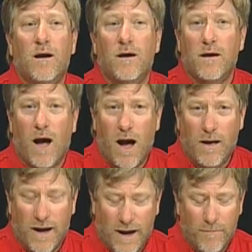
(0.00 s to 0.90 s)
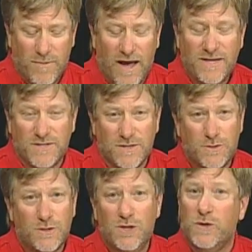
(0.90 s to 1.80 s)

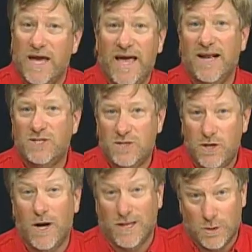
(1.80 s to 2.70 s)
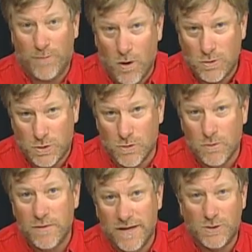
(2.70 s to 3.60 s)
license, you're not supposed
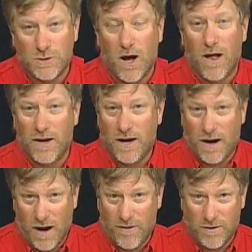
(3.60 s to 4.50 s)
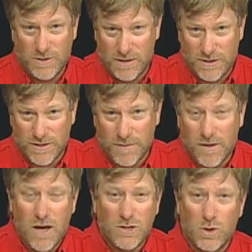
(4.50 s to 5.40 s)
to install it in another system.
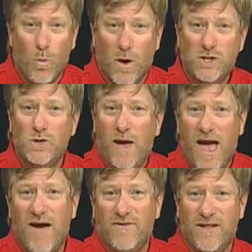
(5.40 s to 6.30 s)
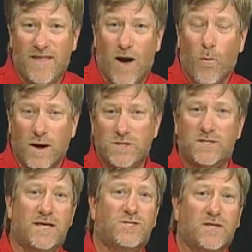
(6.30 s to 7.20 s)
So once you have it in that one
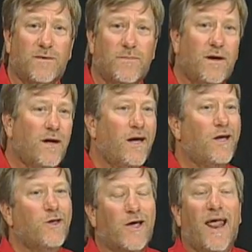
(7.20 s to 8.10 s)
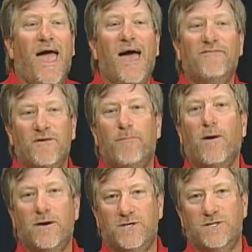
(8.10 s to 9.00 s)
system, you're going to have to
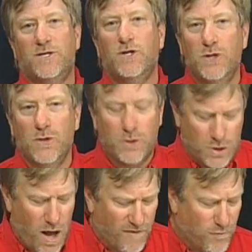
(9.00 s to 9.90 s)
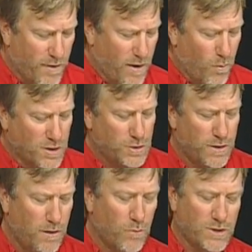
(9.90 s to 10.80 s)
purchase new software once
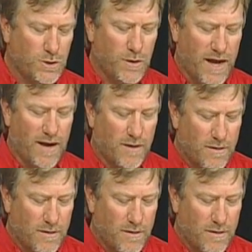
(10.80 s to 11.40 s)
you get